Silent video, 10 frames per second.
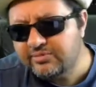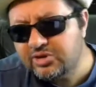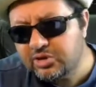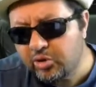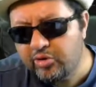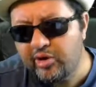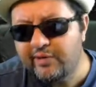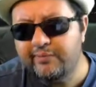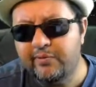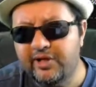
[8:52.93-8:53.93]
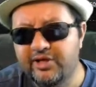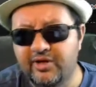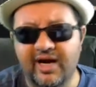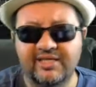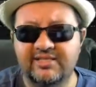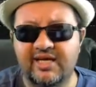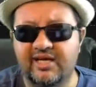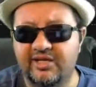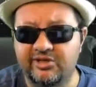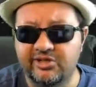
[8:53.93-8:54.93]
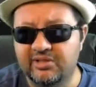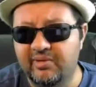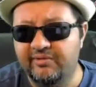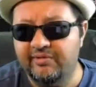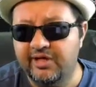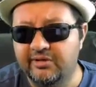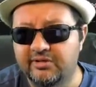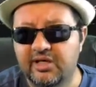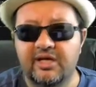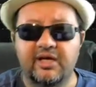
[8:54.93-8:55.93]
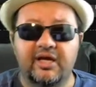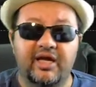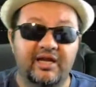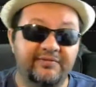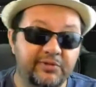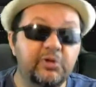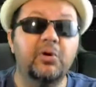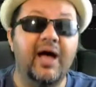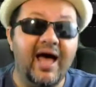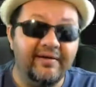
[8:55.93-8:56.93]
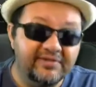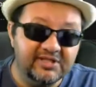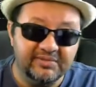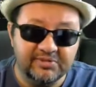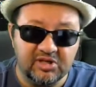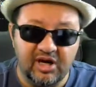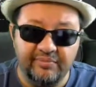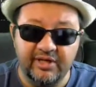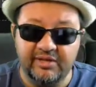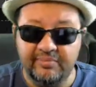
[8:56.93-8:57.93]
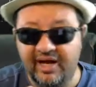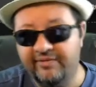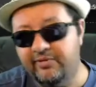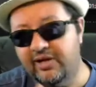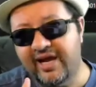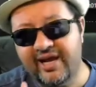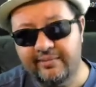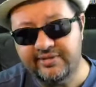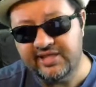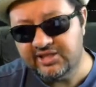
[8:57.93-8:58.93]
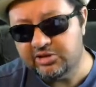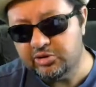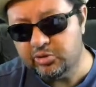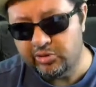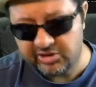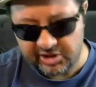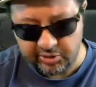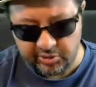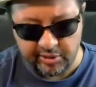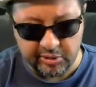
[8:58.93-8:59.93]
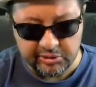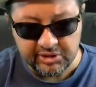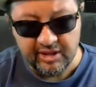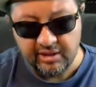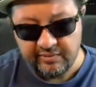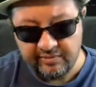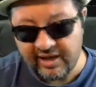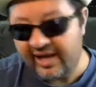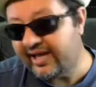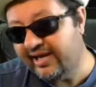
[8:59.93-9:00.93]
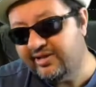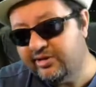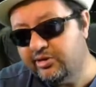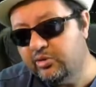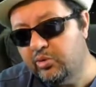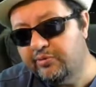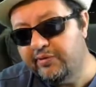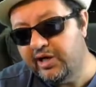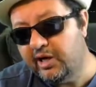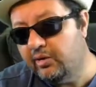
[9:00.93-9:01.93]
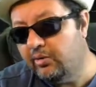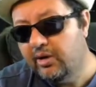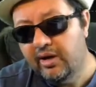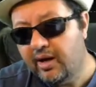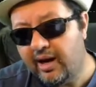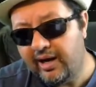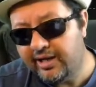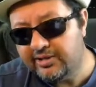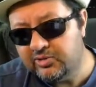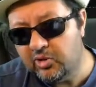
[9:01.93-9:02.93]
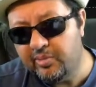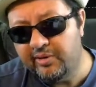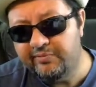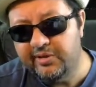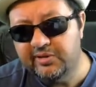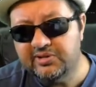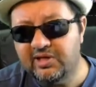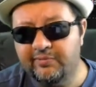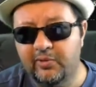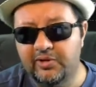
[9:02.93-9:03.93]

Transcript: I am so grateful that you guys take an interest in my videos. And if you haven't subscribed yet, man, if you like Camtasia tutorials, I do those. If you like anything to do with video, I like to talk about video